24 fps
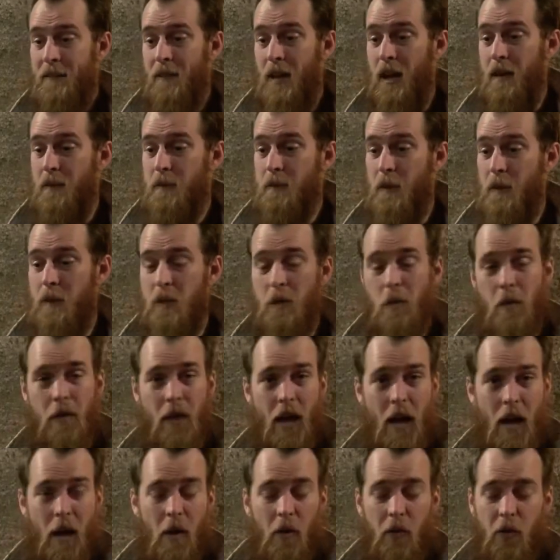especially with
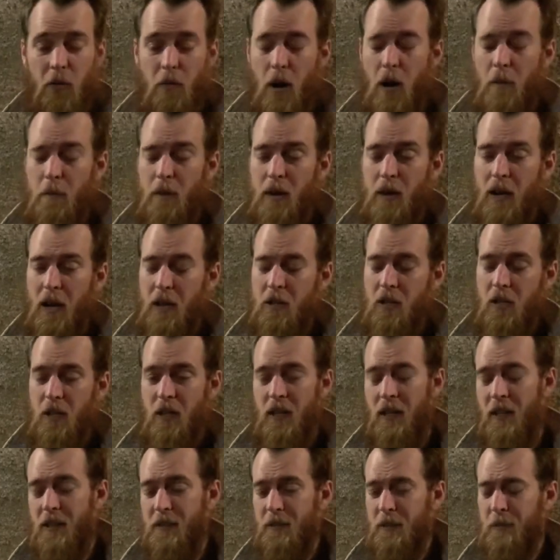how small production
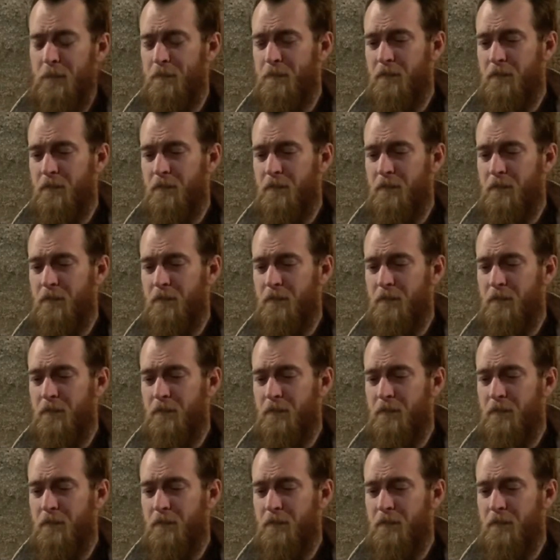it is.